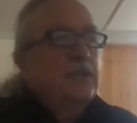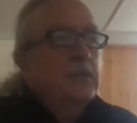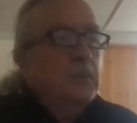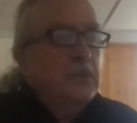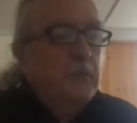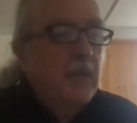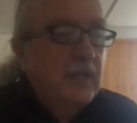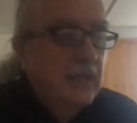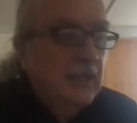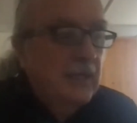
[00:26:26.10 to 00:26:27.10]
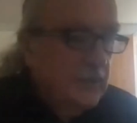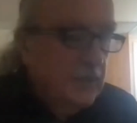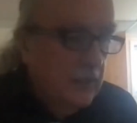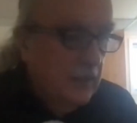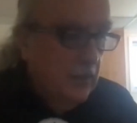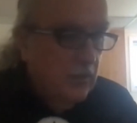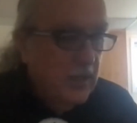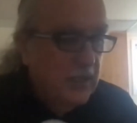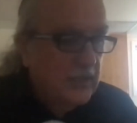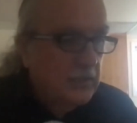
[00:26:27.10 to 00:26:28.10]
perspectives and
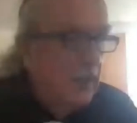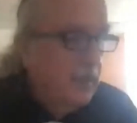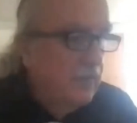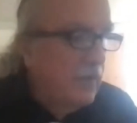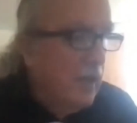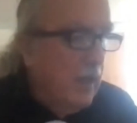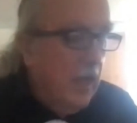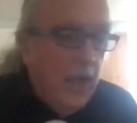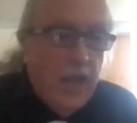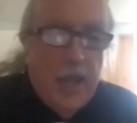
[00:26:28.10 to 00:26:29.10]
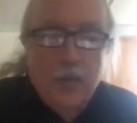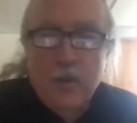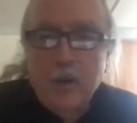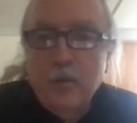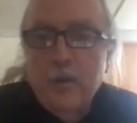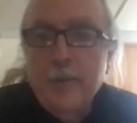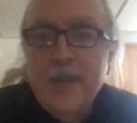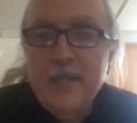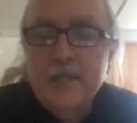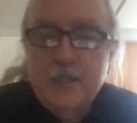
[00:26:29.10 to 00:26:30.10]
rights, but of how we were
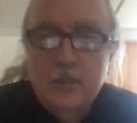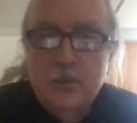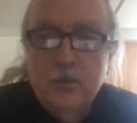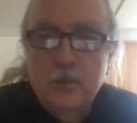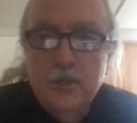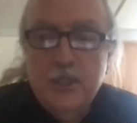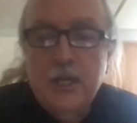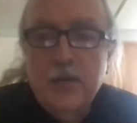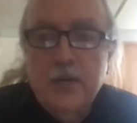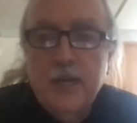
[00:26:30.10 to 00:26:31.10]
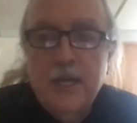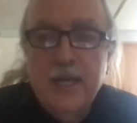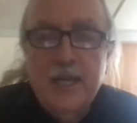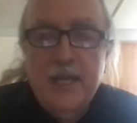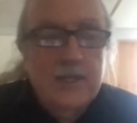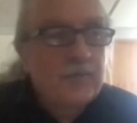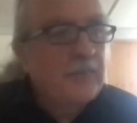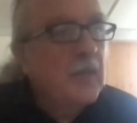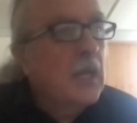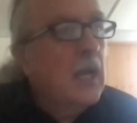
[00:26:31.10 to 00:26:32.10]
meant to share the land.
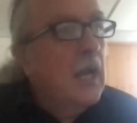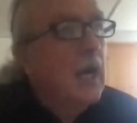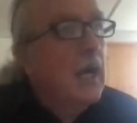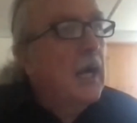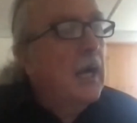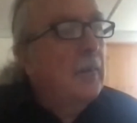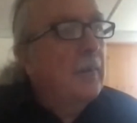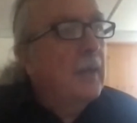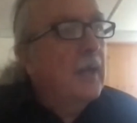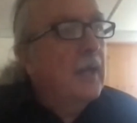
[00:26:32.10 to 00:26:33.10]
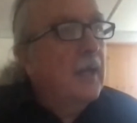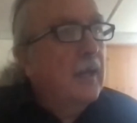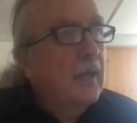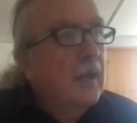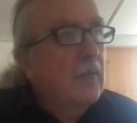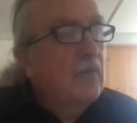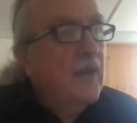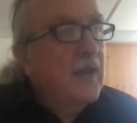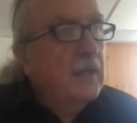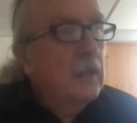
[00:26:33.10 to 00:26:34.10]
And in
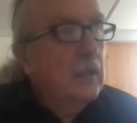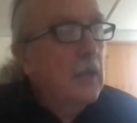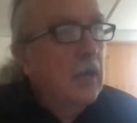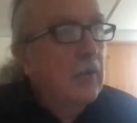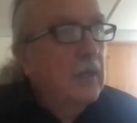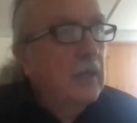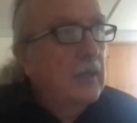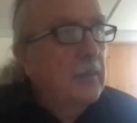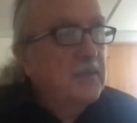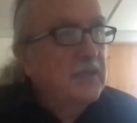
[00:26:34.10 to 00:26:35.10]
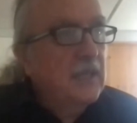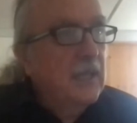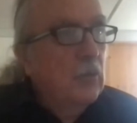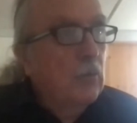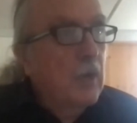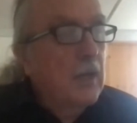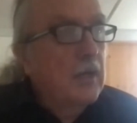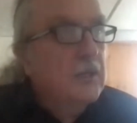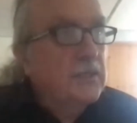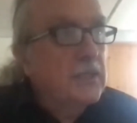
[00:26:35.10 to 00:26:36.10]
fact, Algonquin and Nipissing
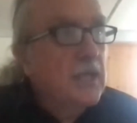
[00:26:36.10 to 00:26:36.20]
runners